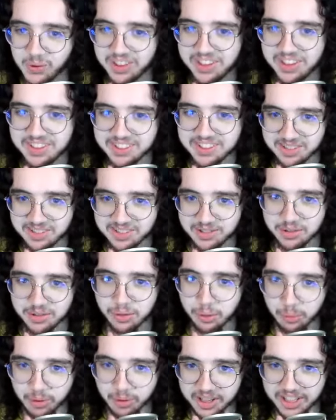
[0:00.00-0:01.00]
than just
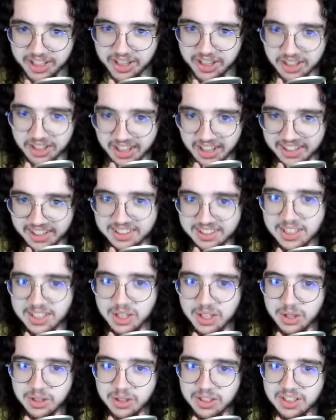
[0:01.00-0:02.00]
three okay
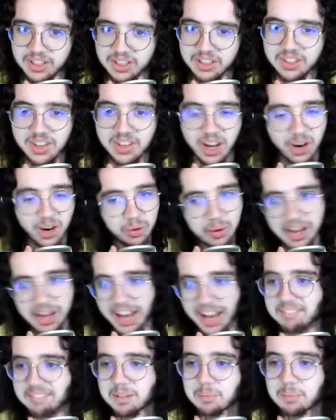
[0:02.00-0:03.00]
four no we
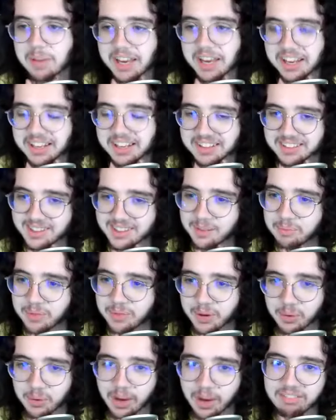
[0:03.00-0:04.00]
have to make it
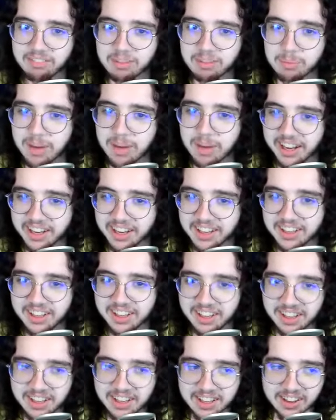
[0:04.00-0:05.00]
something we have to make it
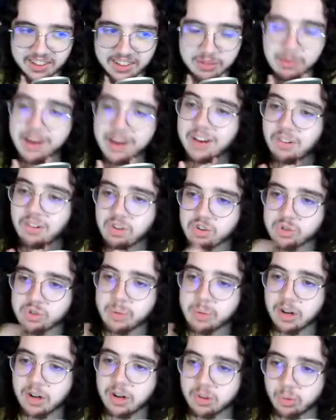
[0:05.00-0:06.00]
let's make it a
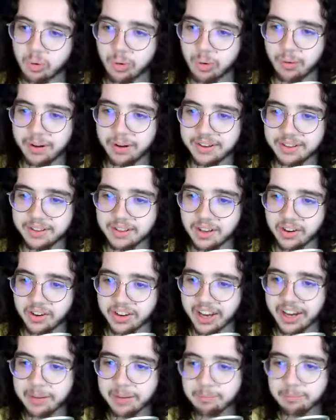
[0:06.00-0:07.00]
respectable one
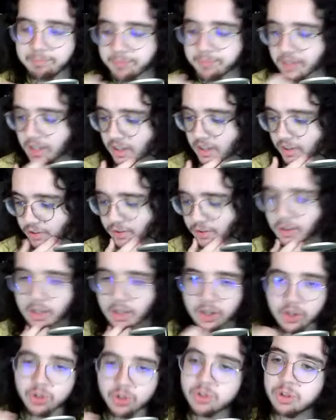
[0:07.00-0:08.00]
okay because
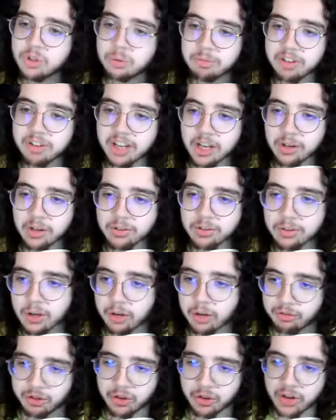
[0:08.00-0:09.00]
YouTube videos,
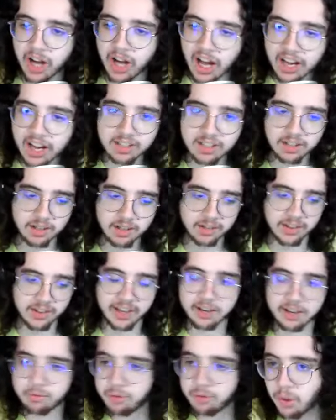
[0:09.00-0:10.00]
if you're not
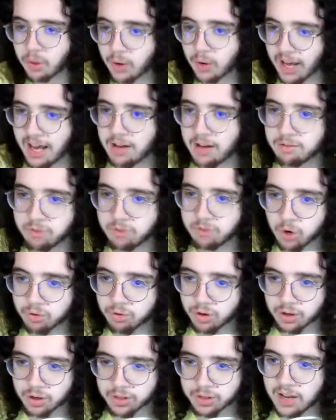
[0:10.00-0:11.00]
like, if we don't have
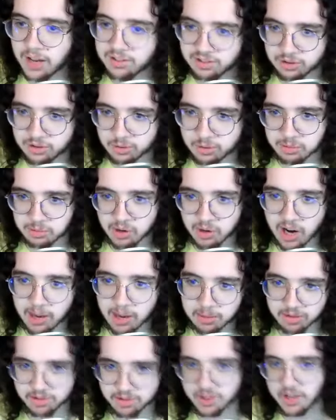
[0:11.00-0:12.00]
over a thousand
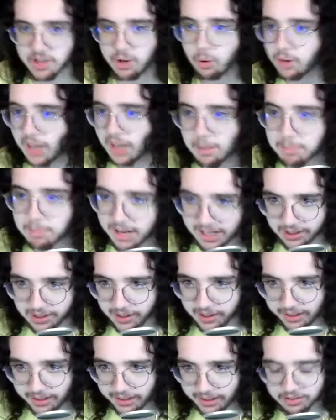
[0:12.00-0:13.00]
subscribers, they don't get many
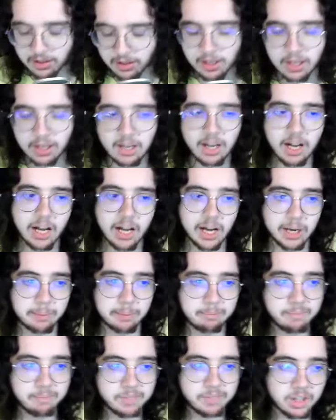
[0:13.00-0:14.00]
likes.
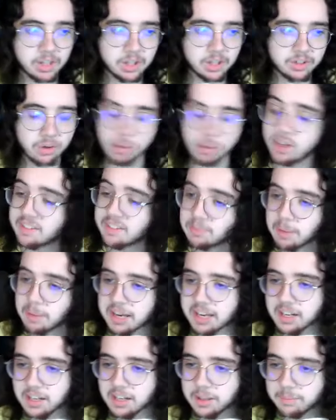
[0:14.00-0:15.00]
Um, so let's
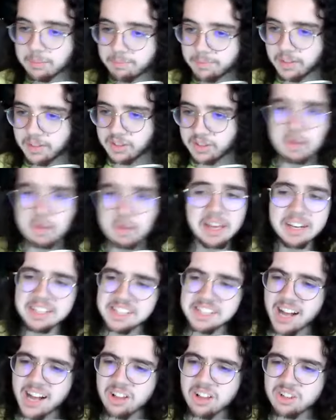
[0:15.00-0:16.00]
make it a let's make it a
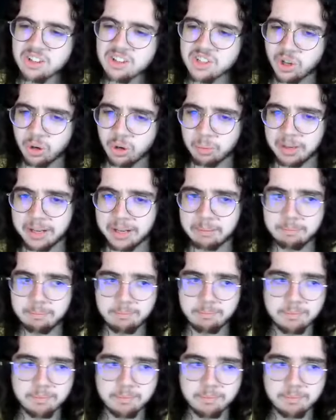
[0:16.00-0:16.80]
challenge a little bit.